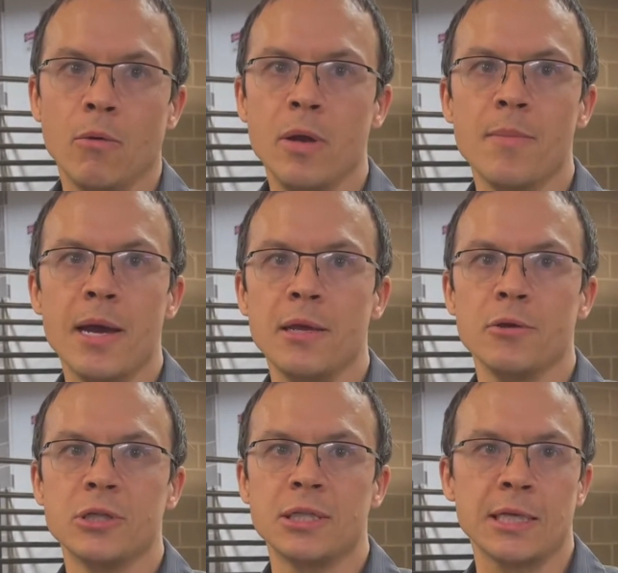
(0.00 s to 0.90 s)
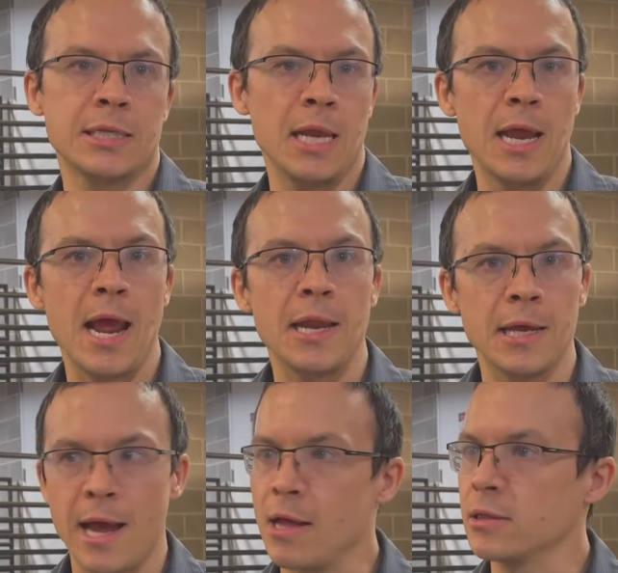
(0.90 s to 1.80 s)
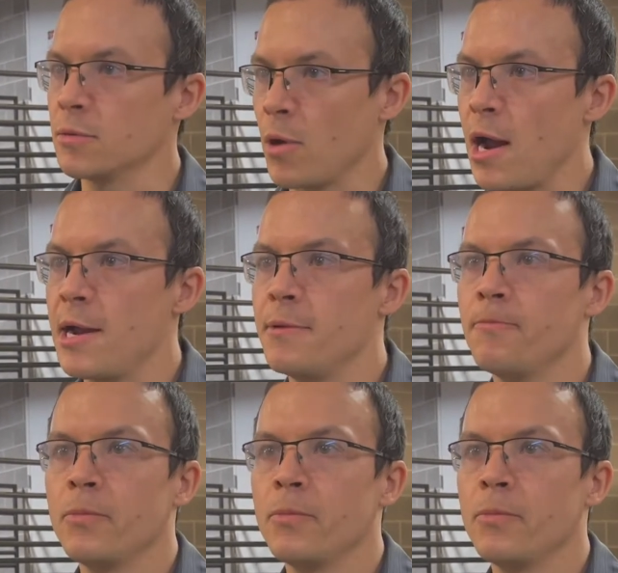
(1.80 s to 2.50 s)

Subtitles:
we might use 60 to 80 gallons of brine.